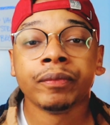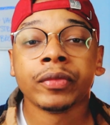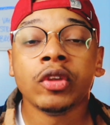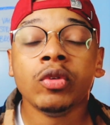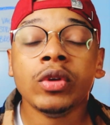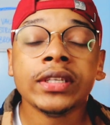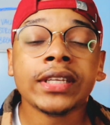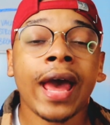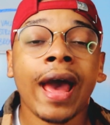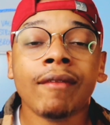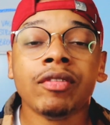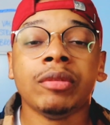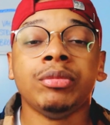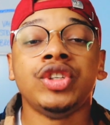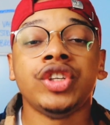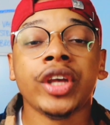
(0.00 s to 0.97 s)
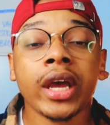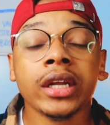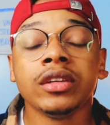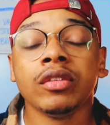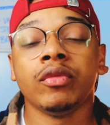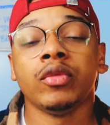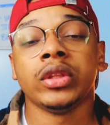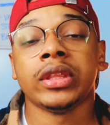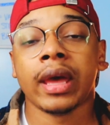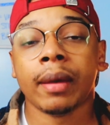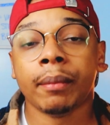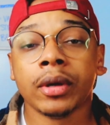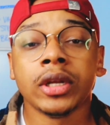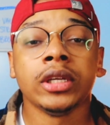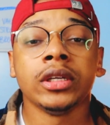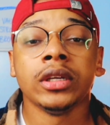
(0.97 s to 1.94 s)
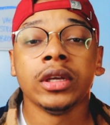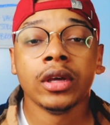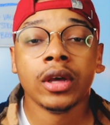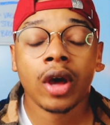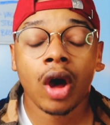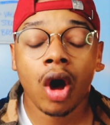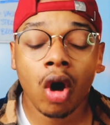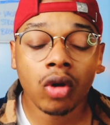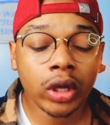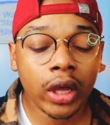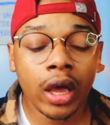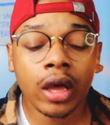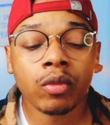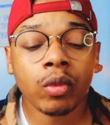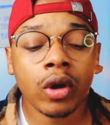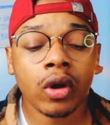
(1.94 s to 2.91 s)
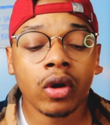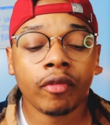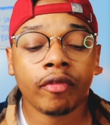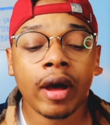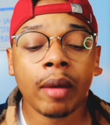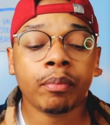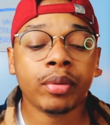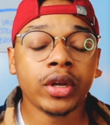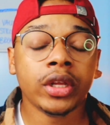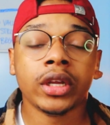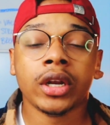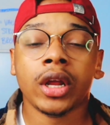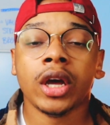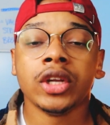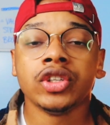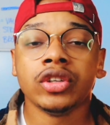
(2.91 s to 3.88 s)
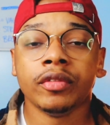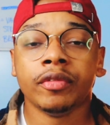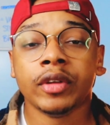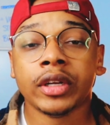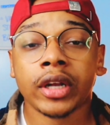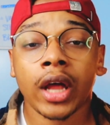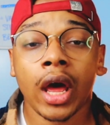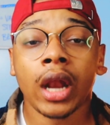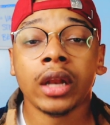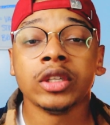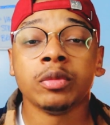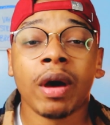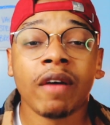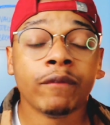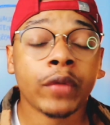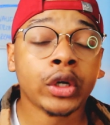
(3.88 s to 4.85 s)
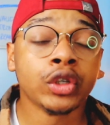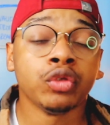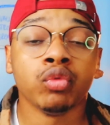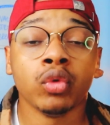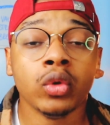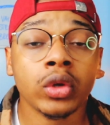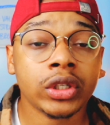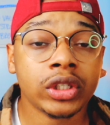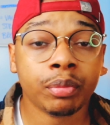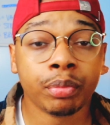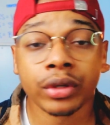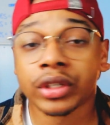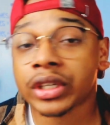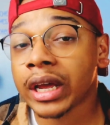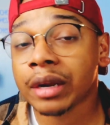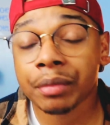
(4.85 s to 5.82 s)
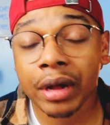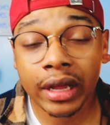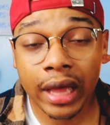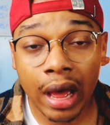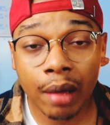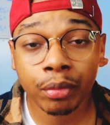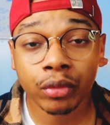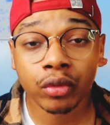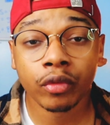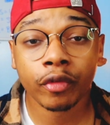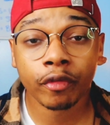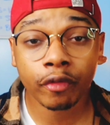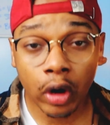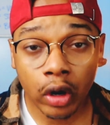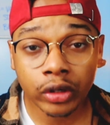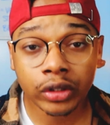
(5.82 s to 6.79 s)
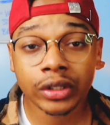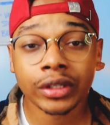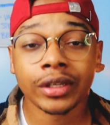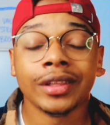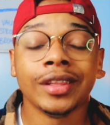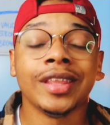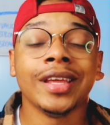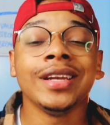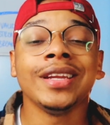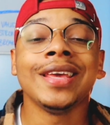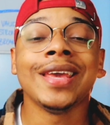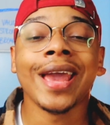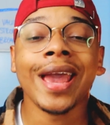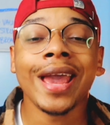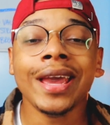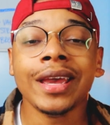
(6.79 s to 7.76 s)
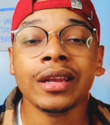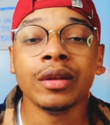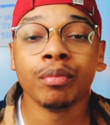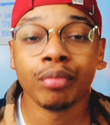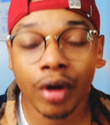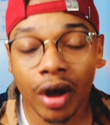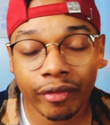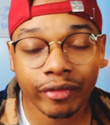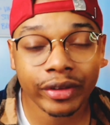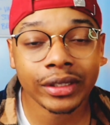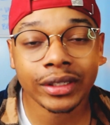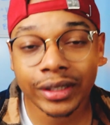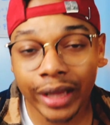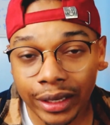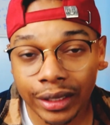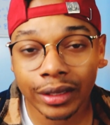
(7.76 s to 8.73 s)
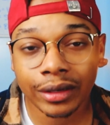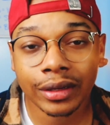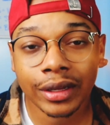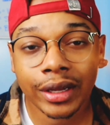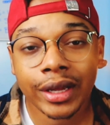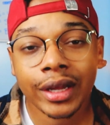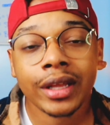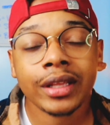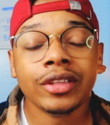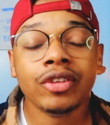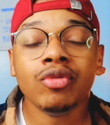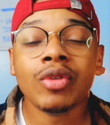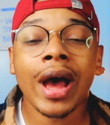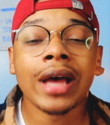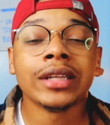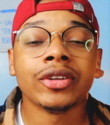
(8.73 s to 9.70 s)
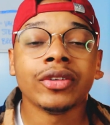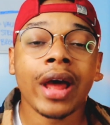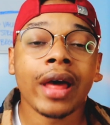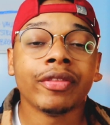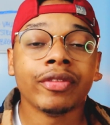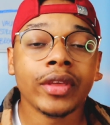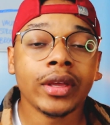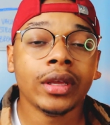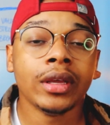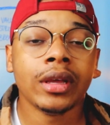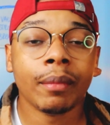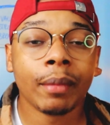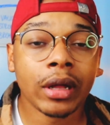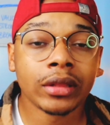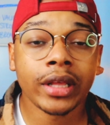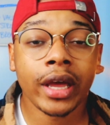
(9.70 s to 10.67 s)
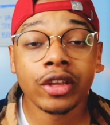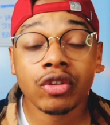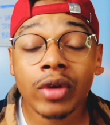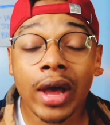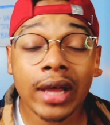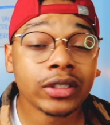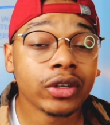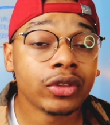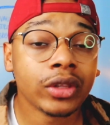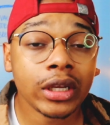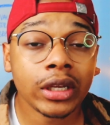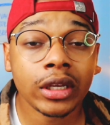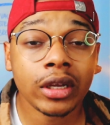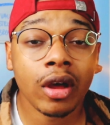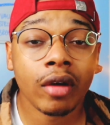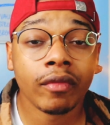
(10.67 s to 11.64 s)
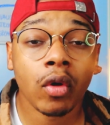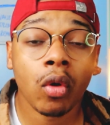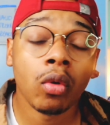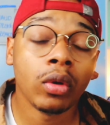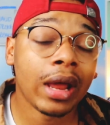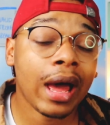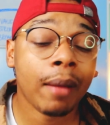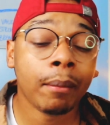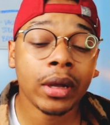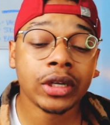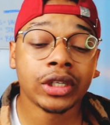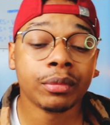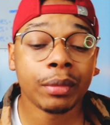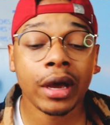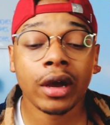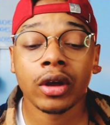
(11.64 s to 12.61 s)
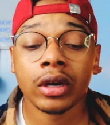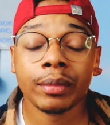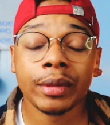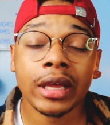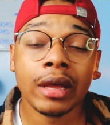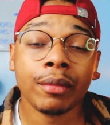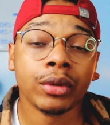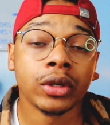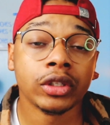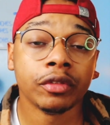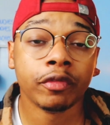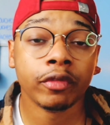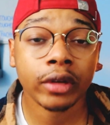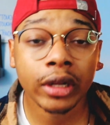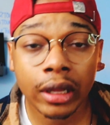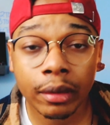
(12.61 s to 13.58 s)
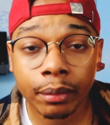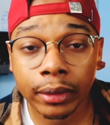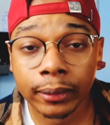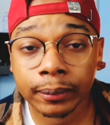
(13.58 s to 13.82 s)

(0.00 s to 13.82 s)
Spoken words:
you need to have an objective with that money. Okay, well, if I'm putting in $150, my first rule is to protect my capital first, then gain profit second. You guys are not thinking about that. You guys are thinking of, how much am I going to be able to flip?